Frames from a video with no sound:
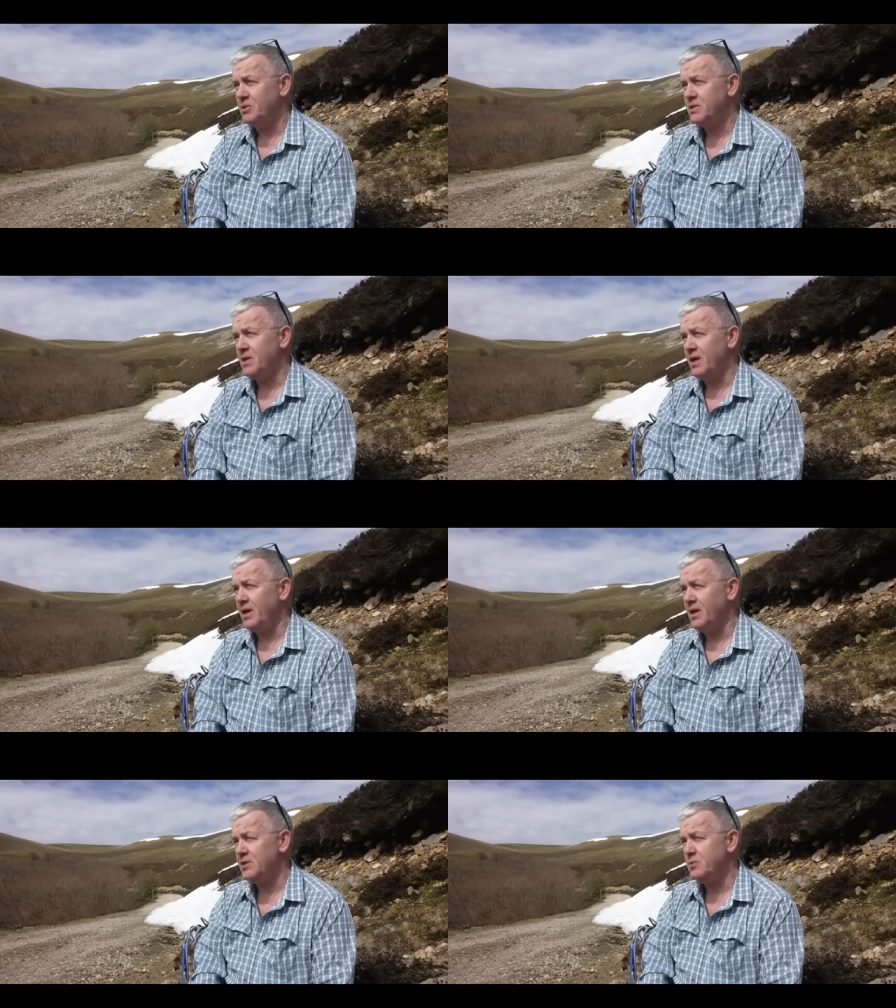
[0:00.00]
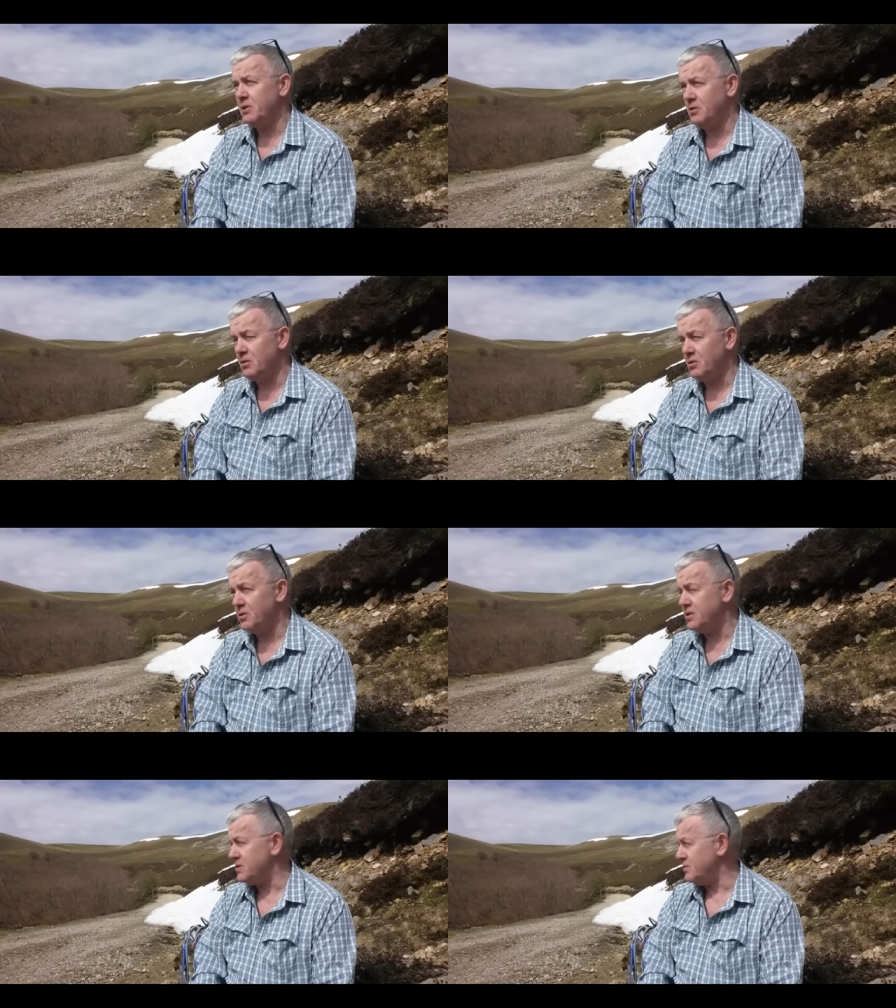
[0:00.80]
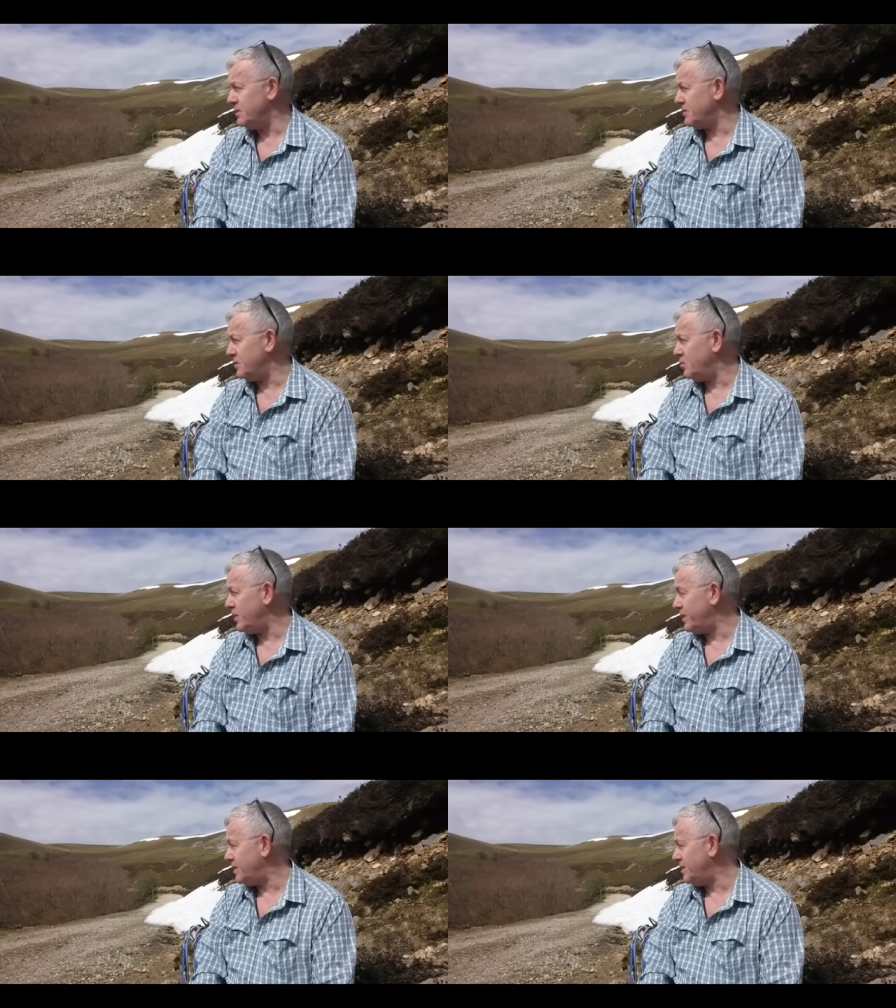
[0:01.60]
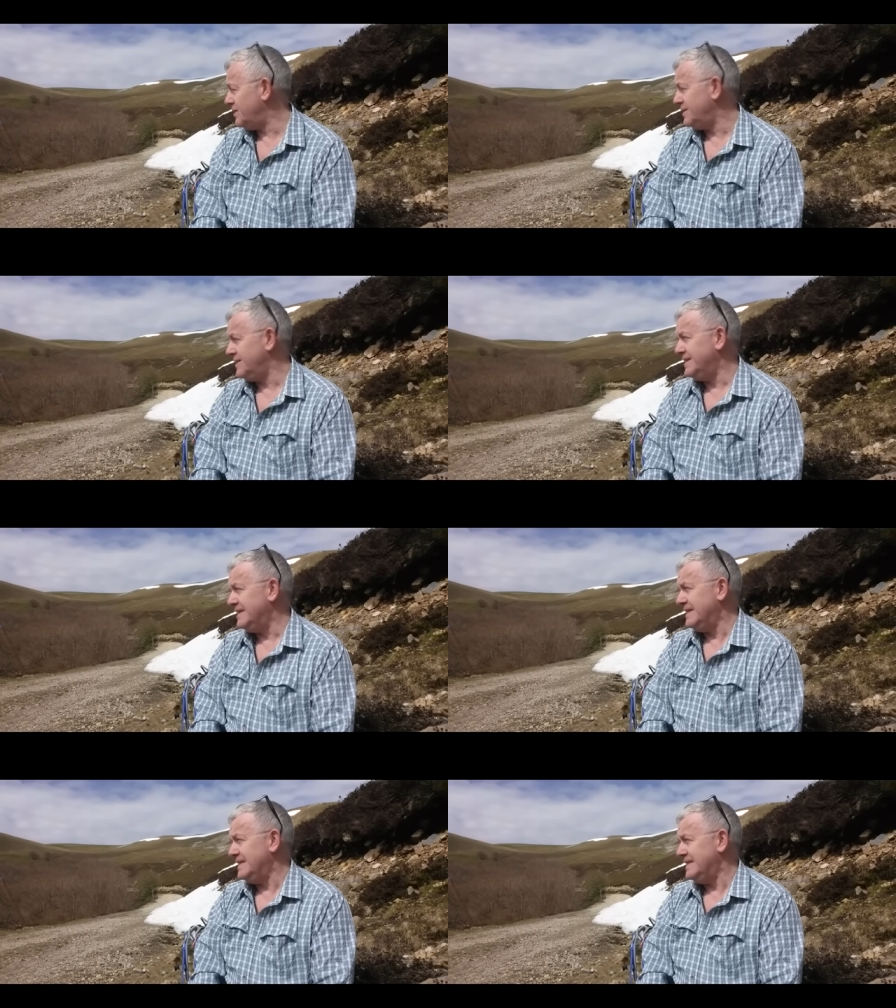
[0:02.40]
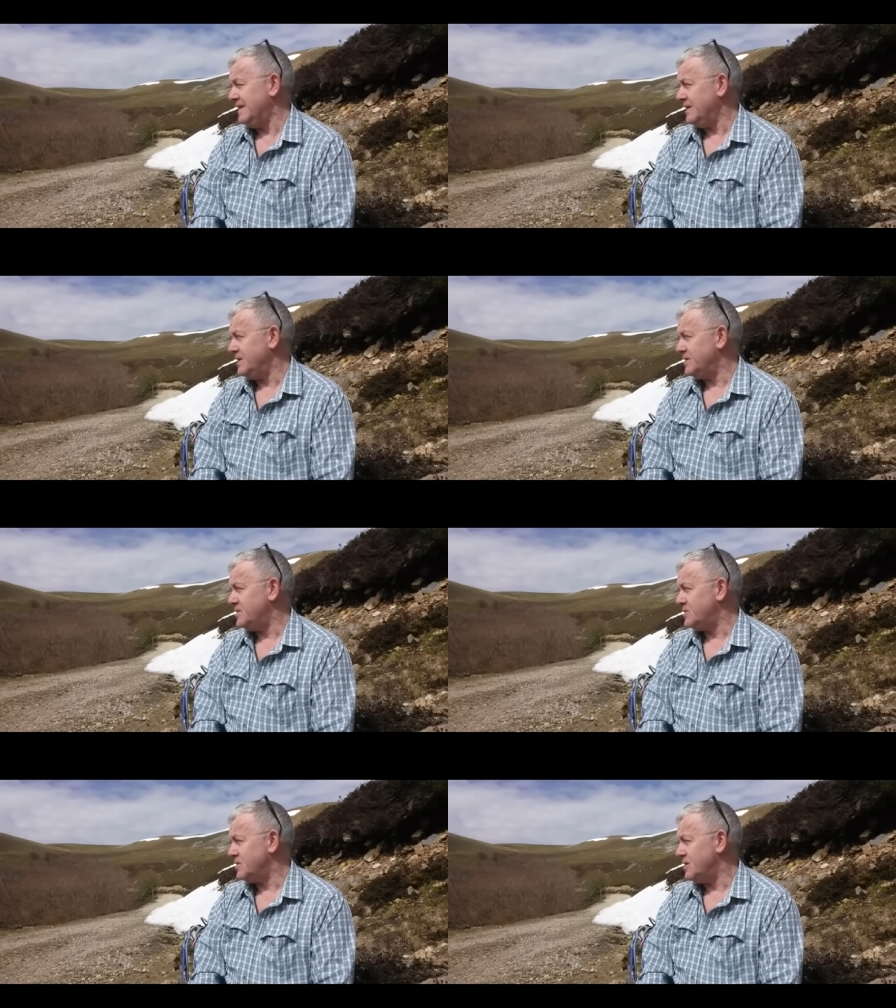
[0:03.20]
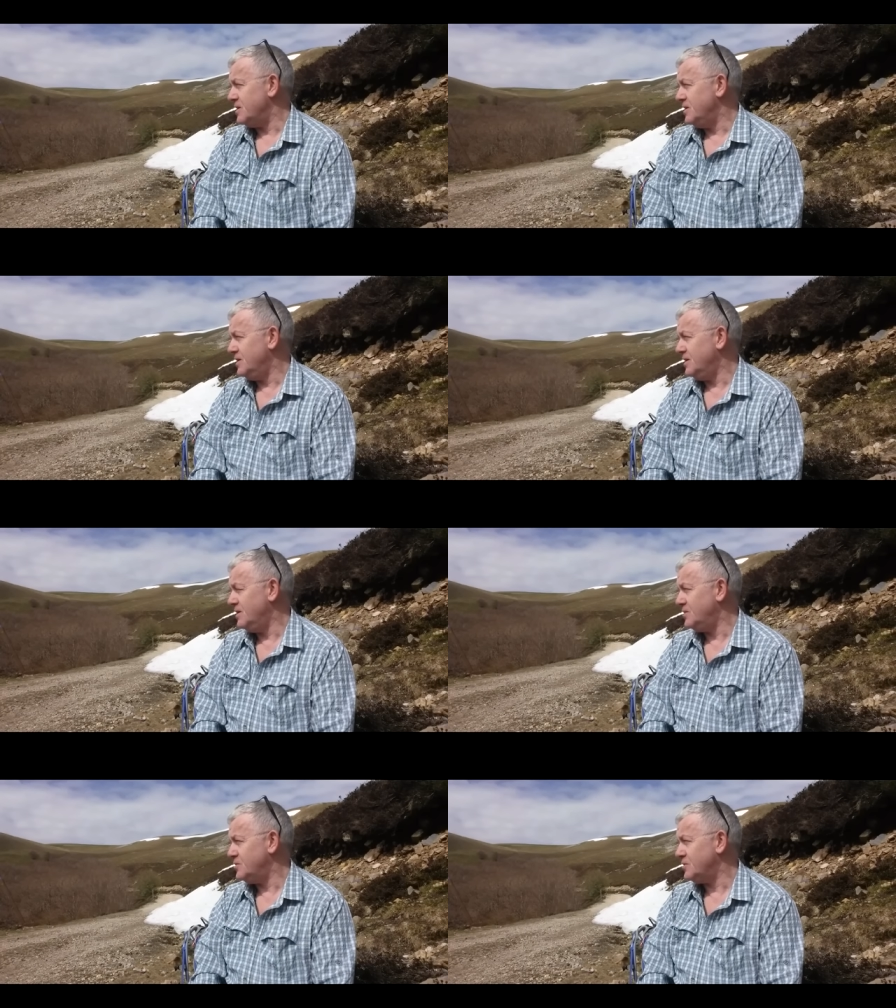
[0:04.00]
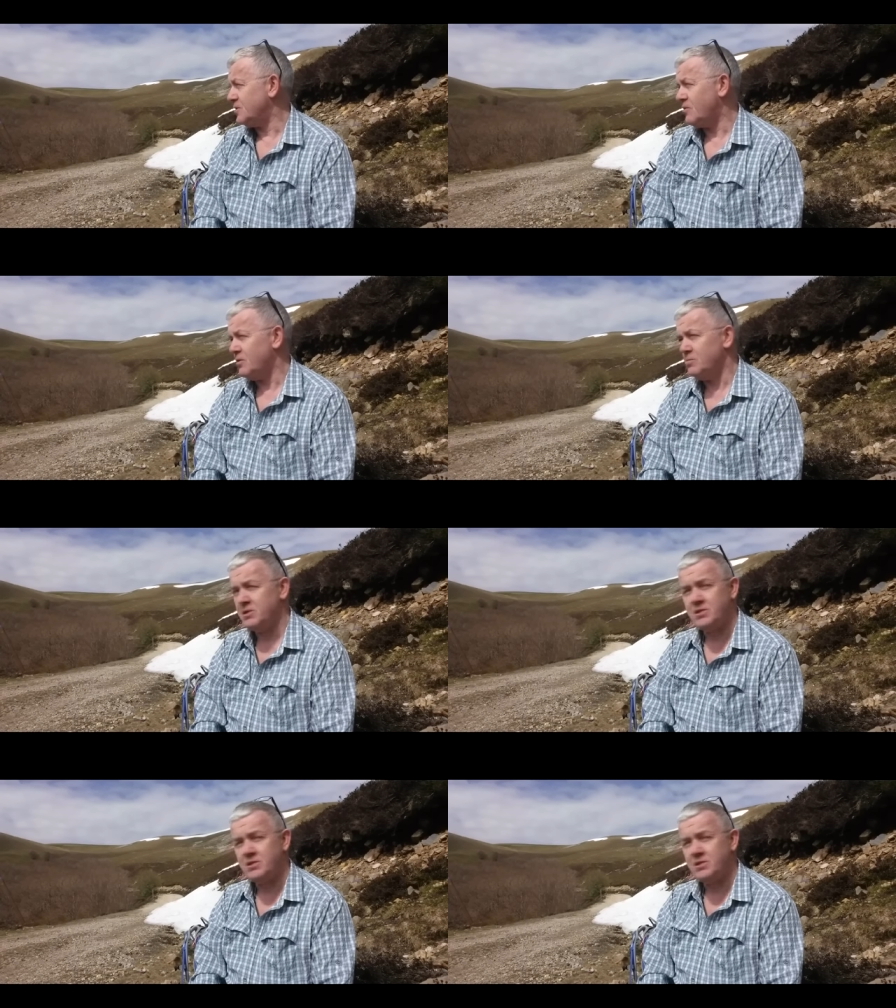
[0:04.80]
but today has been glorious, and look at that weather. It's uh, just incredibly